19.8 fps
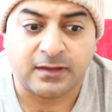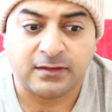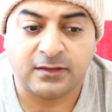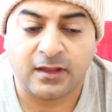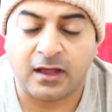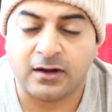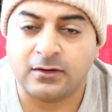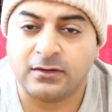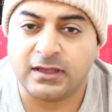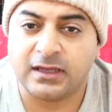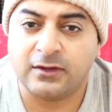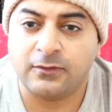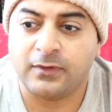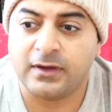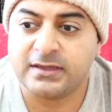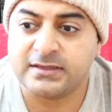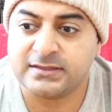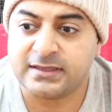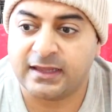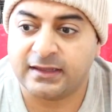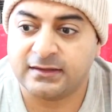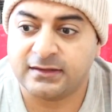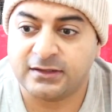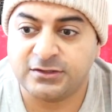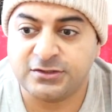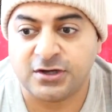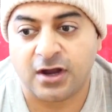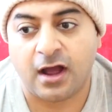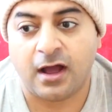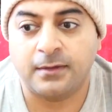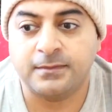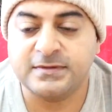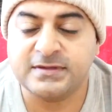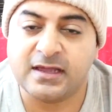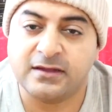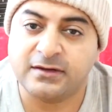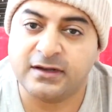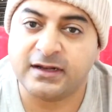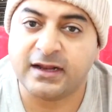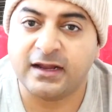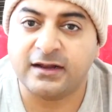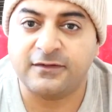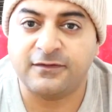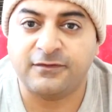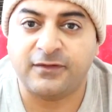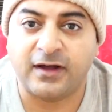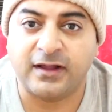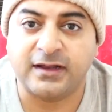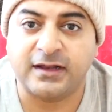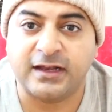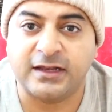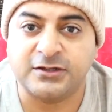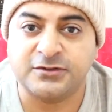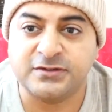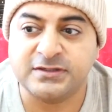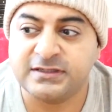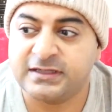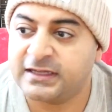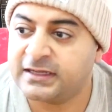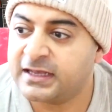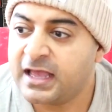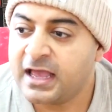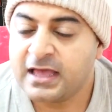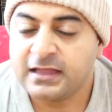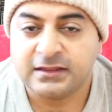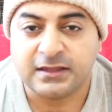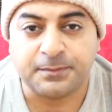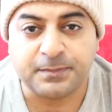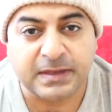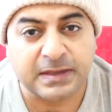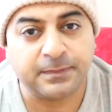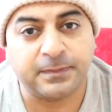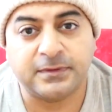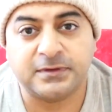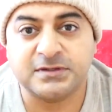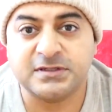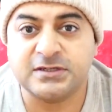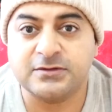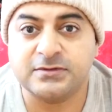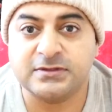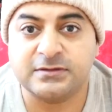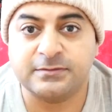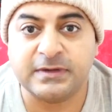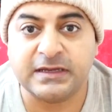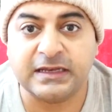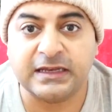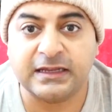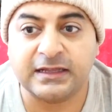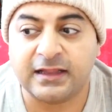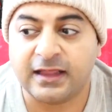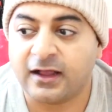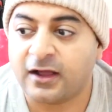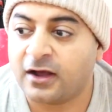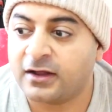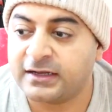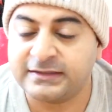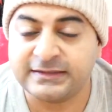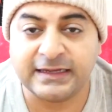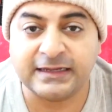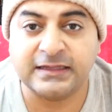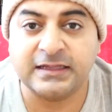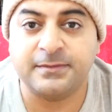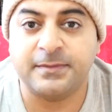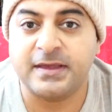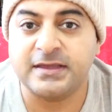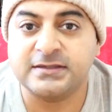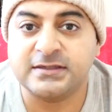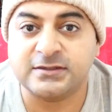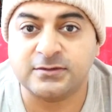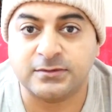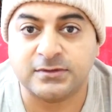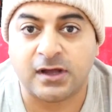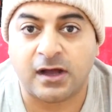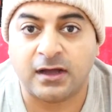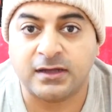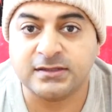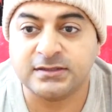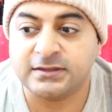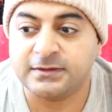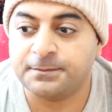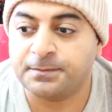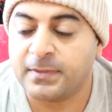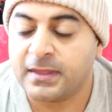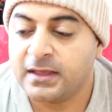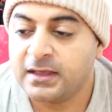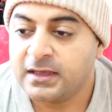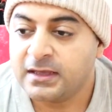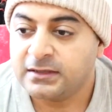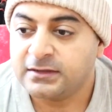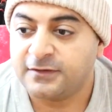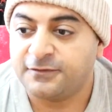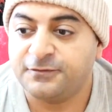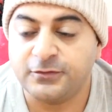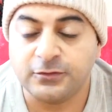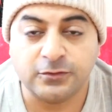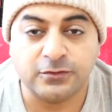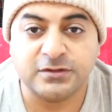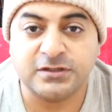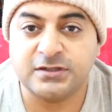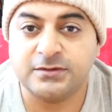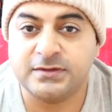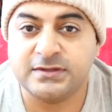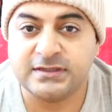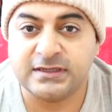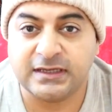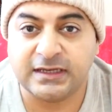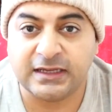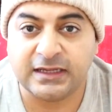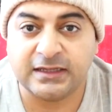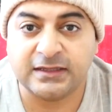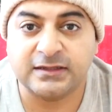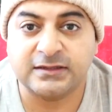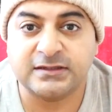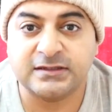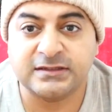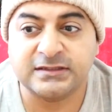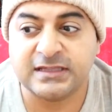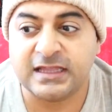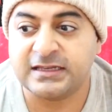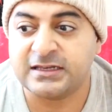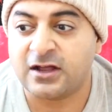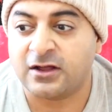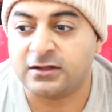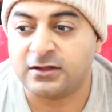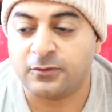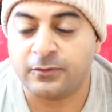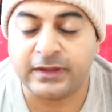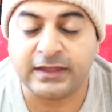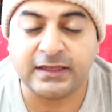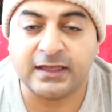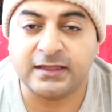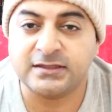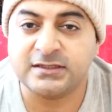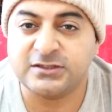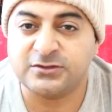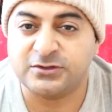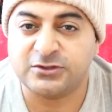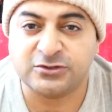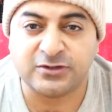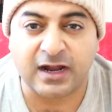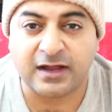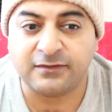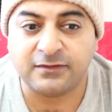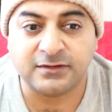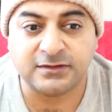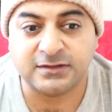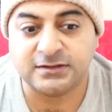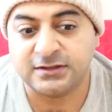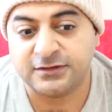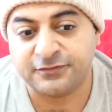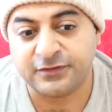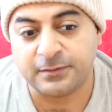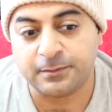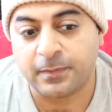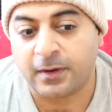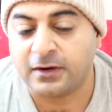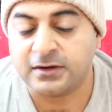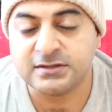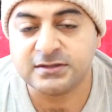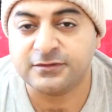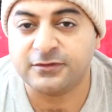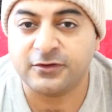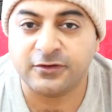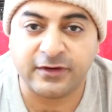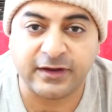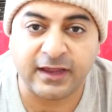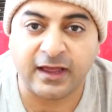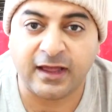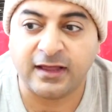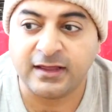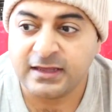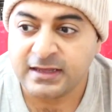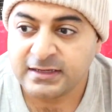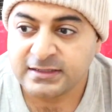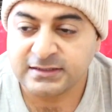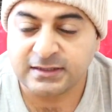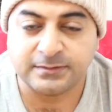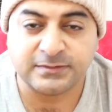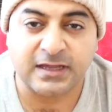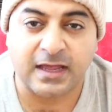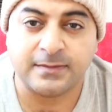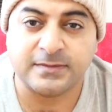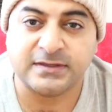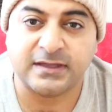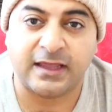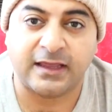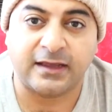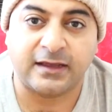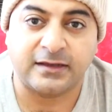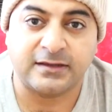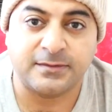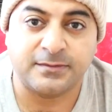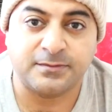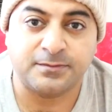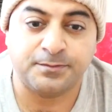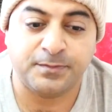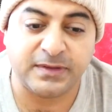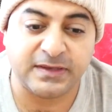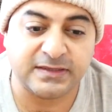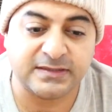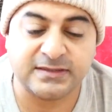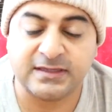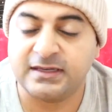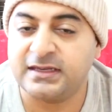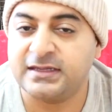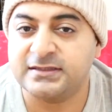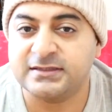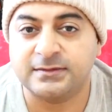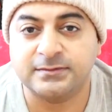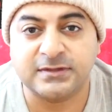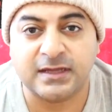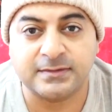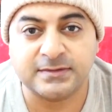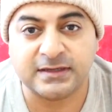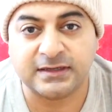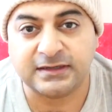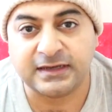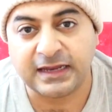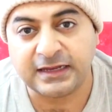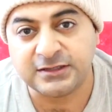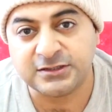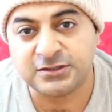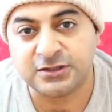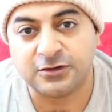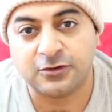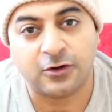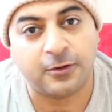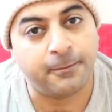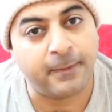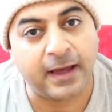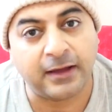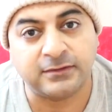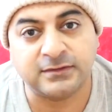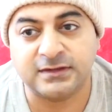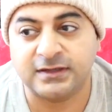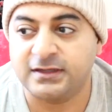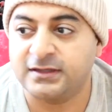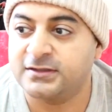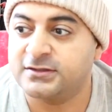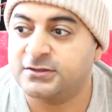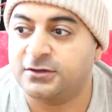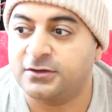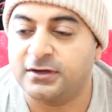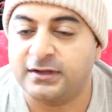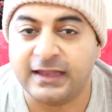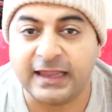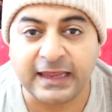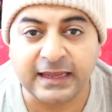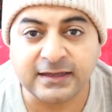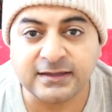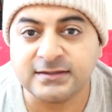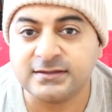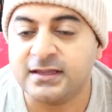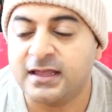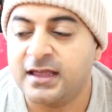Not only was like the job sounded kind of fun and interesting, the people she was meeting like on a daily basis was awesome. The food she was eating, then on the weekends she would travel to different parts of Korea, sometimes like big cities, sometimes like nature or mountains or lakes.